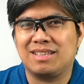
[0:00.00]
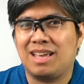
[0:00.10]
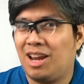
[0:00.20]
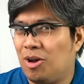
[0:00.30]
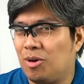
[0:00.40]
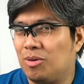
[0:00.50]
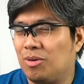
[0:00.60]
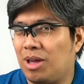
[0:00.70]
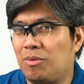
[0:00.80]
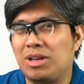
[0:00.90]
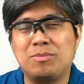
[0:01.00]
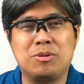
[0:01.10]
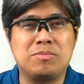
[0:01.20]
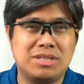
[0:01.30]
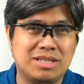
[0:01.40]
Hello and welcome to
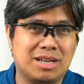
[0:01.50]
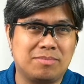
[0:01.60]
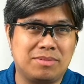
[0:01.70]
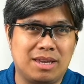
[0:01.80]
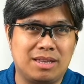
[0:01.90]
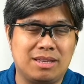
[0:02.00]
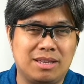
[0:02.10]
Business Update.